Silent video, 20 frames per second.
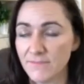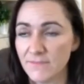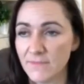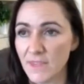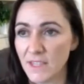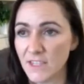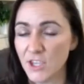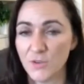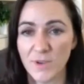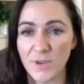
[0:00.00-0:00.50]

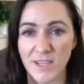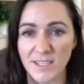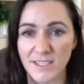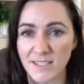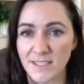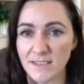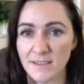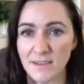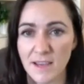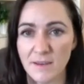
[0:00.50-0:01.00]
the US,
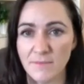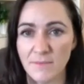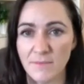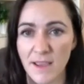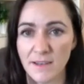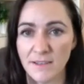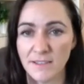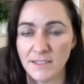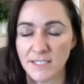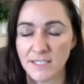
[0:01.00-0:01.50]
and
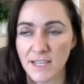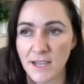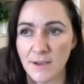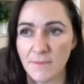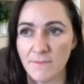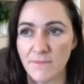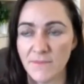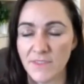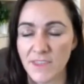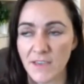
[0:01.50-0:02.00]

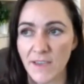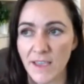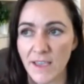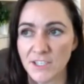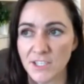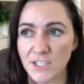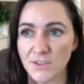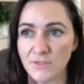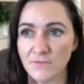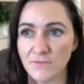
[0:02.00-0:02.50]
they've had
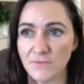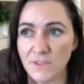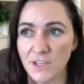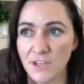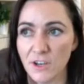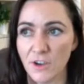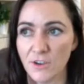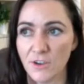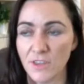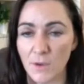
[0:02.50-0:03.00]
to,
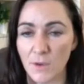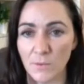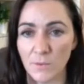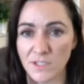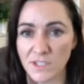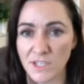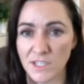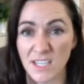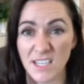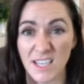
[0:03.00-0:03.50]
that
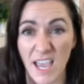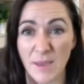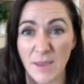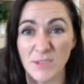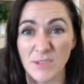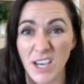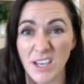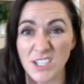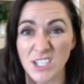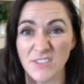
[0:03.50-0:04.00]
was just the game
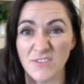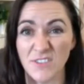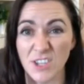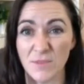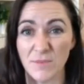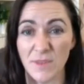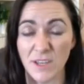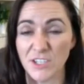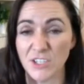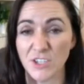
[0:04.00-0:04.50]
changer for them.
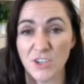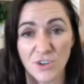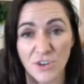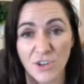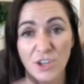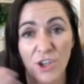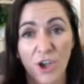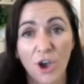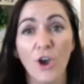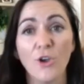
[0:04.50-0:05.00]
They just
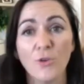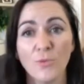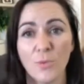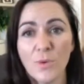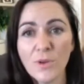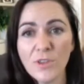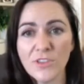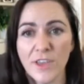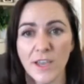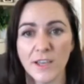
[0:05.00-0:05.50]
couldn't cope
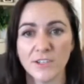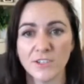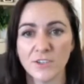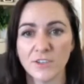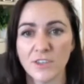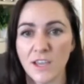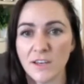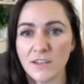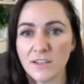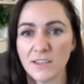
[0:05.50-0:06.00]
with that
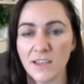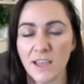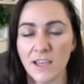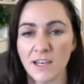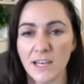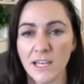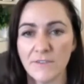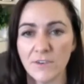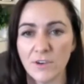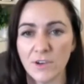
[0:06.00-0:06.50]

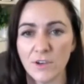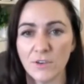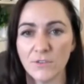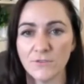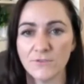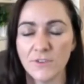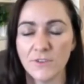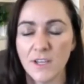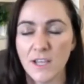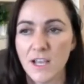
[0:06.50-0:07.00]
level
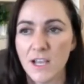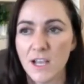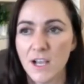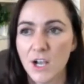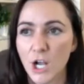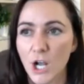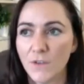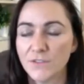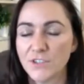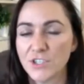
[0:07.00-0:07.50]

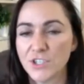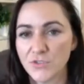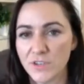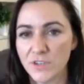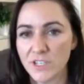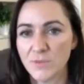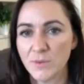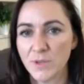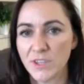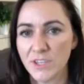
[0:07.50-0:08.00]
of
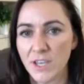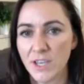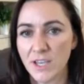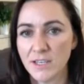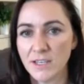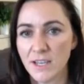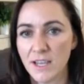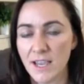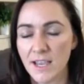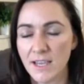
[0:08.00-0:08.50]
stress with it,
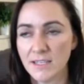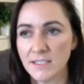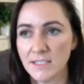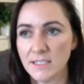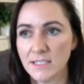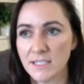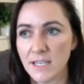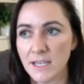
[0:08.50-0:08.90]
and